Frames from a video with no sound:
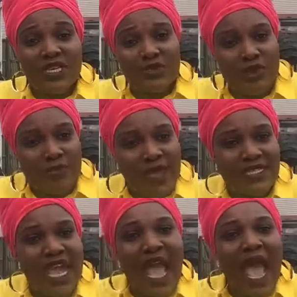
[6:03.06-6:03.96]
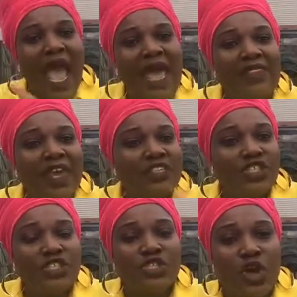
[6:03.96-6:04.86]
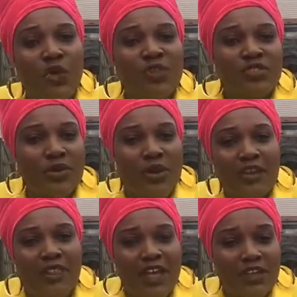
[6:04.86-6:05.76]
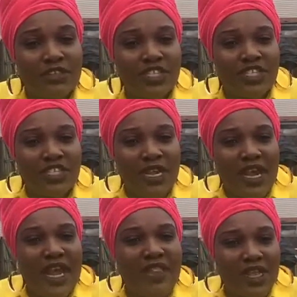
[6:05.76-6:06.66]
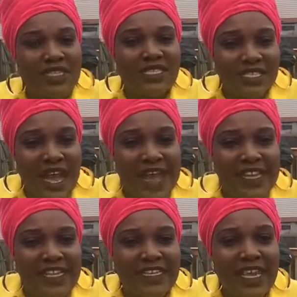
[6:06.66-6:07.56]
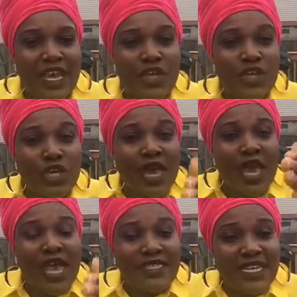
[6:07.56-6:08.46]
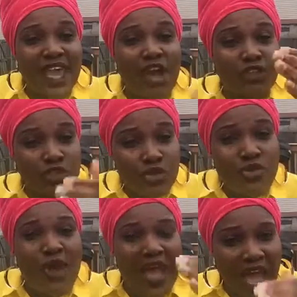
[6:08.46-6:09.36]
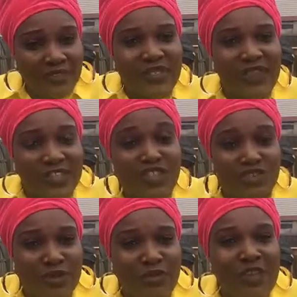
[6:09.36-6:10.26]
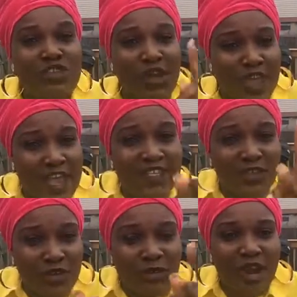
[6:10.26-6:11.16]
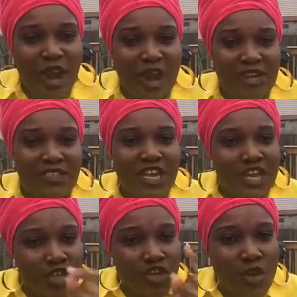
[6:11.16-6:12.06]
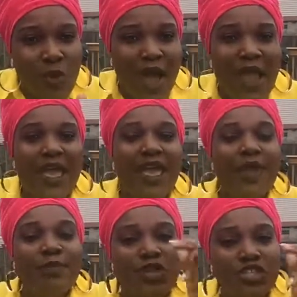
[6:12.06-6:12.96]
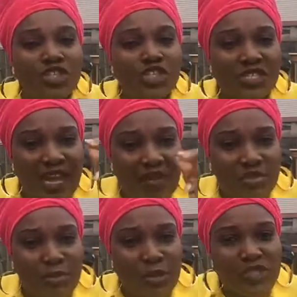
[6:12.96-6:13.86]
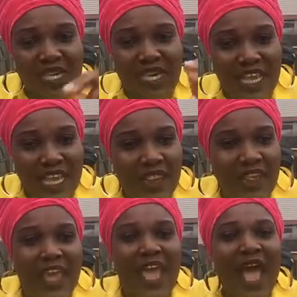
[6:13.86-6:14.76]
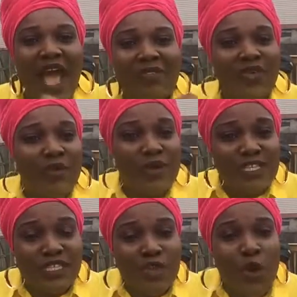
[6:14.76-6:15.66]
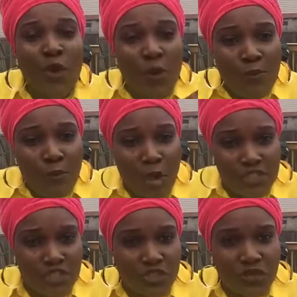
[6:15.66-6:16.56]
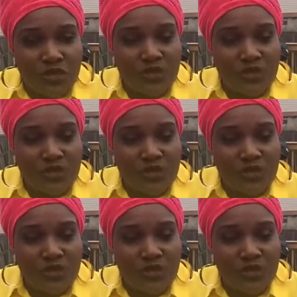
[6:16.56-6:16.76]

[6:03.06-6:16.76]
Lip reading: treatment and then just go with your regular conditioner and then styling, a day or two after this treatment, your hair is going to be hard. You know why? Because you just have the protein in there and there is no moisture,